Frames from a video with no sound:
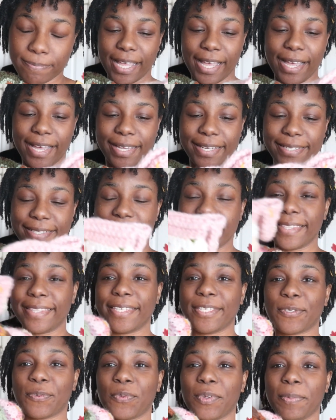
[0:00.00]
I did
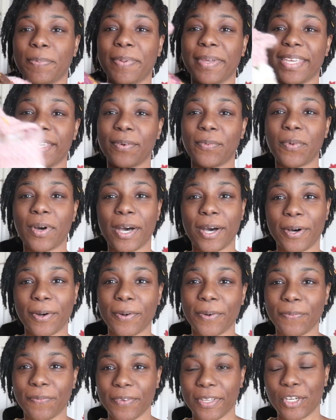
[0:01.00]
this repeat
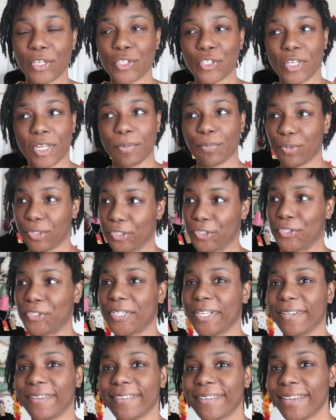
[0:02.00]
while finishing
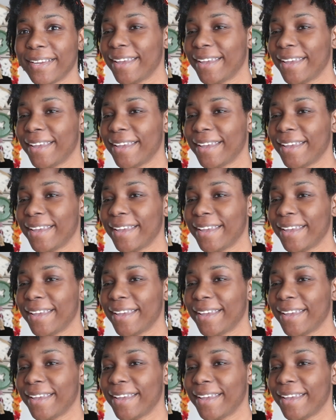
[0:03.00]
Bridgerton